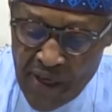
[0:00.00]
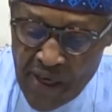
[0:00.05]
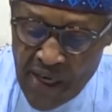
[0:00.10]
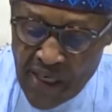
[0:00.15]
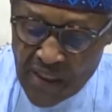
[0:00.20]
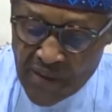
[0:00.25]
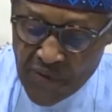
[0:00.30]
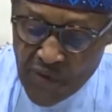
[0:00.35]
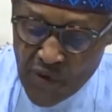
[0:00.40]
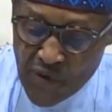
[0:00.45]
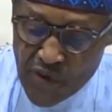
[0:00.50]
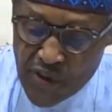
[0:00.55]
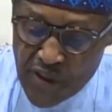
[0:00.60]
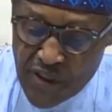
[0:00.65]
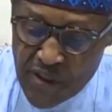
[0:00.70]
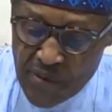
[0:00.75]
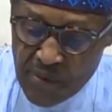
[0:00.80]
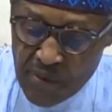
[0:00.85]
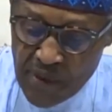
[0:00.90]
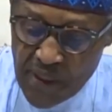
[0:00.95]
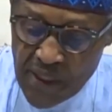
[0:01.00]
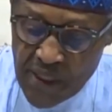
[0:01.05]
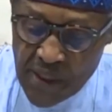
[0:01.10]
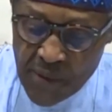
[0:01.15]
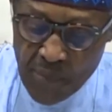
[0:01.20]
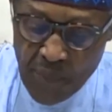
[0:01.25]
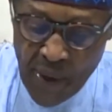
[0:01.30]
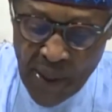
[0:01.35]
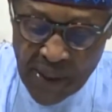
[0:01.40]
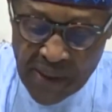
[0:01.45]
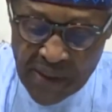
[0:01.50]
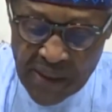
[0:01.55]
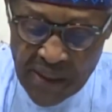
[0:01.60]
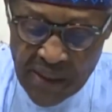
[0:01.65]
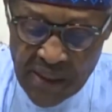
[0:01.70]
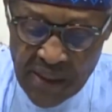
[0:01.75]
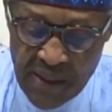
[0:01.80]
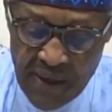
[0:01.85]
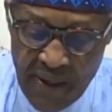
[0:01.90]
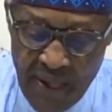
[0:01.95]
has positively
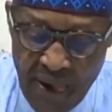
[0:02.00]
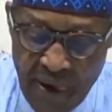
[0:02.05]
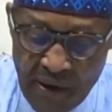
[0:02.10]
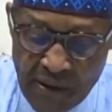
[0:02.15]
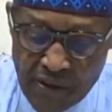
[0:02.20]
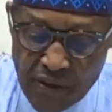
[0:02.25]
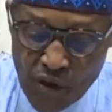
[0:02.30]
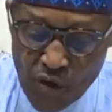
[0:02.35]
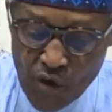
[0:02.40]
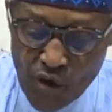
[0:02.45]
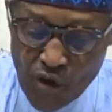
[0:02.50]
impacted the